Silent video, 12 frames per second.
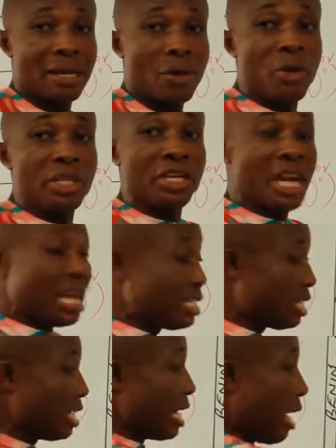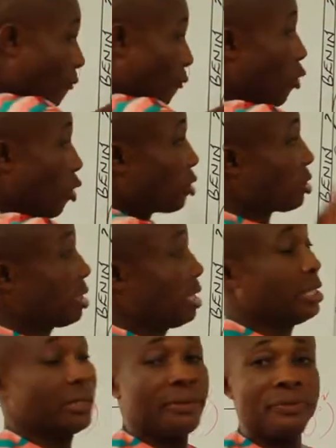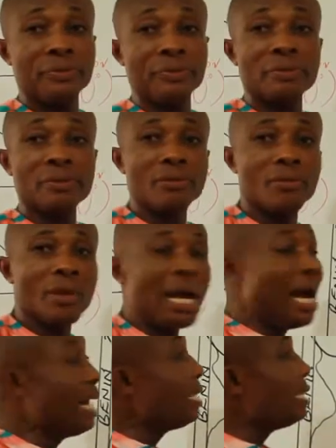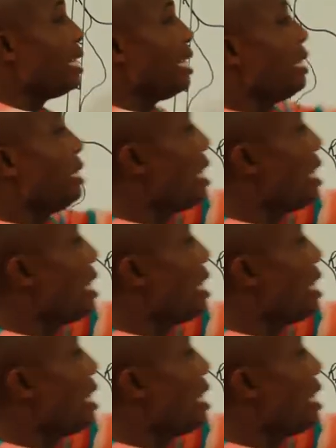which Nigeria falls in. And